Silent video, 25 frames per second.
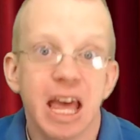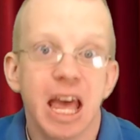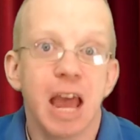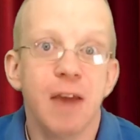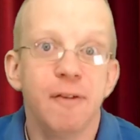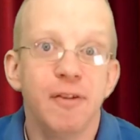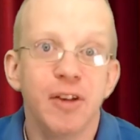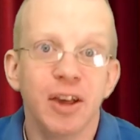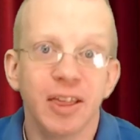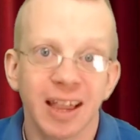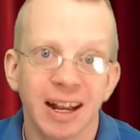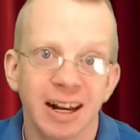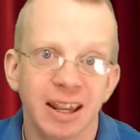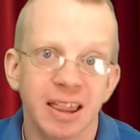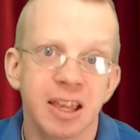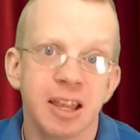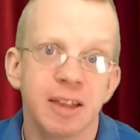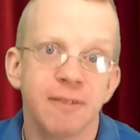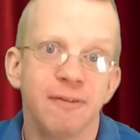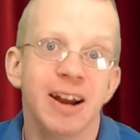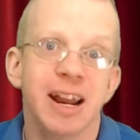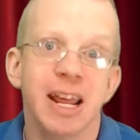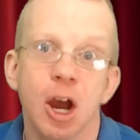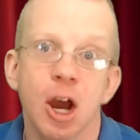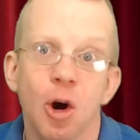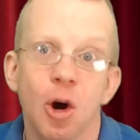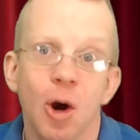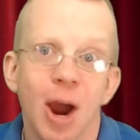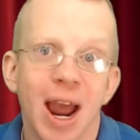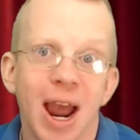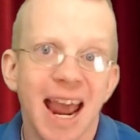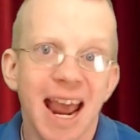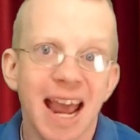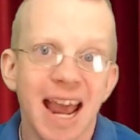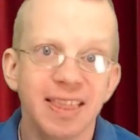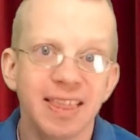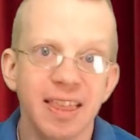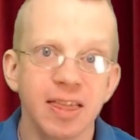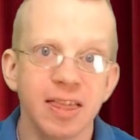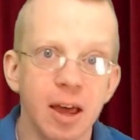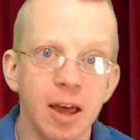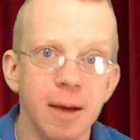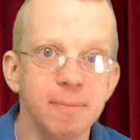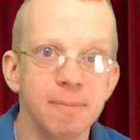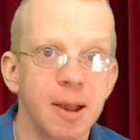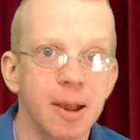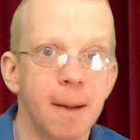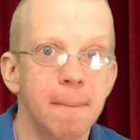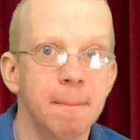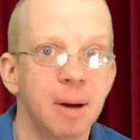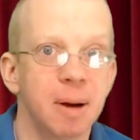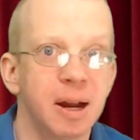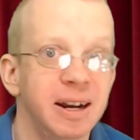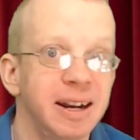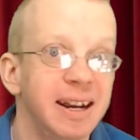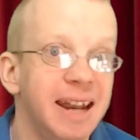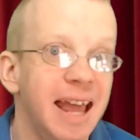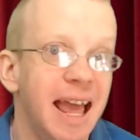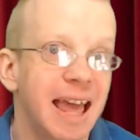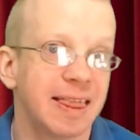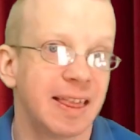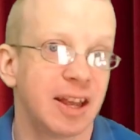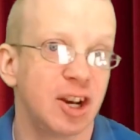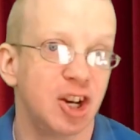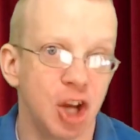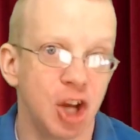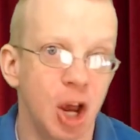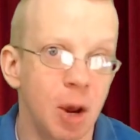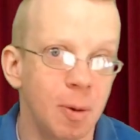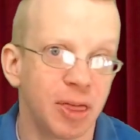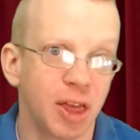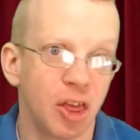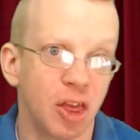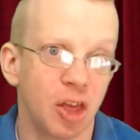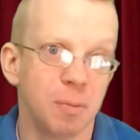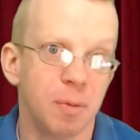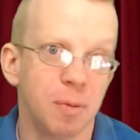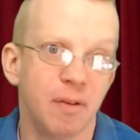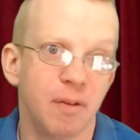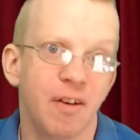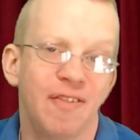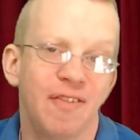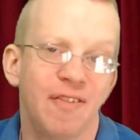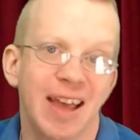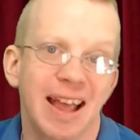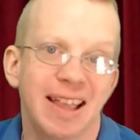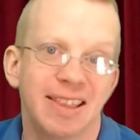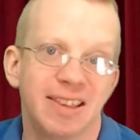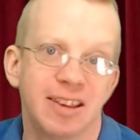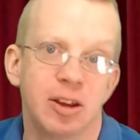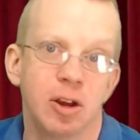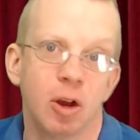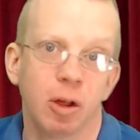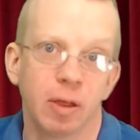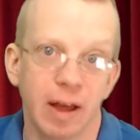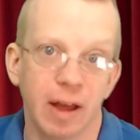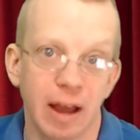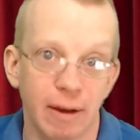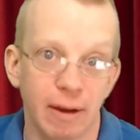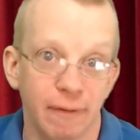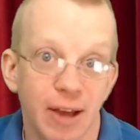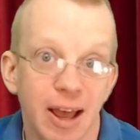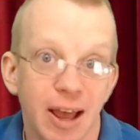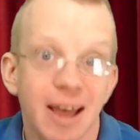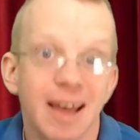If you like this video, hit the thumbs up button and then share it with other movie fans in your life.